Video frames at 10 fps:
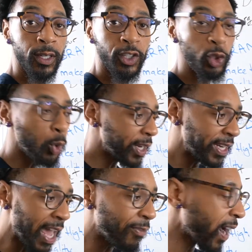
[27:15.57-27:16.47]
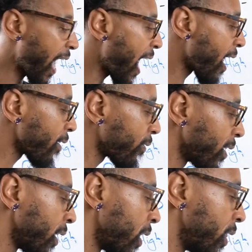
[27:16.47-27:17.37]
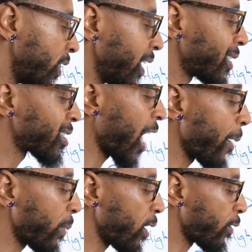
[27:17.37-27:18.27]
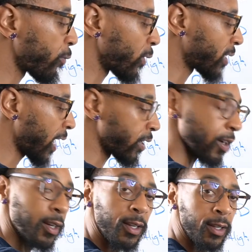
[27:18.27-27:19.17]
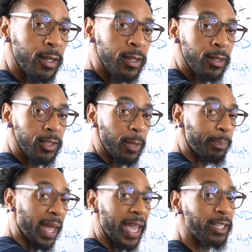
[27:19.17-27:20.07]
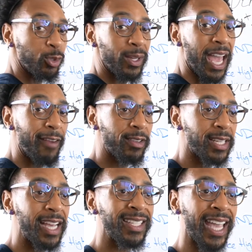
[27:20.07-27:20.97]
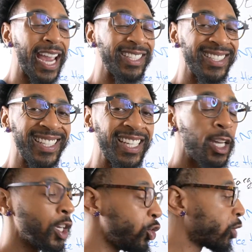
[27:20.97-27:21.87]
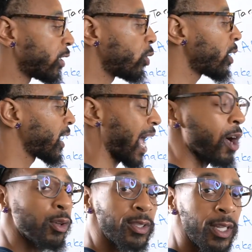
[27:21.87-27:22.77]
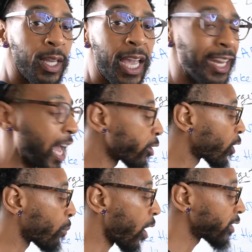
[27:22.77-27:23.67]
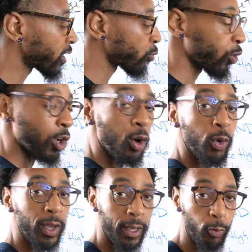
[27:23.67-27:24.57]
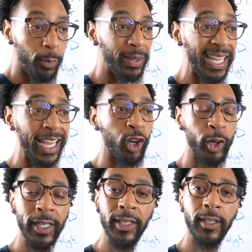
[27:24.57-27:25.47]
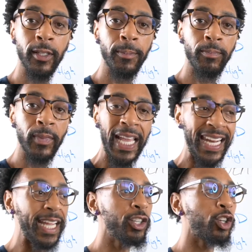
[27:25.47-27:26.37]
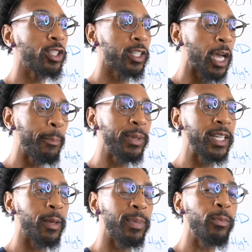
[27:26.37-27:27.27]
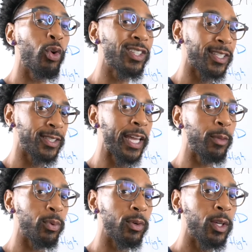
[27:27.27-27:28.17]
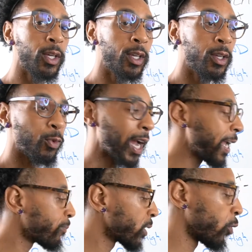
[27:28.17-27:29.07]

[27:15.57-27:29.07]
You would never have this type of retainer to pay to an advertising agency. You could do it in-house, and now your margins will be increased. And then your company can be more sustainable, right?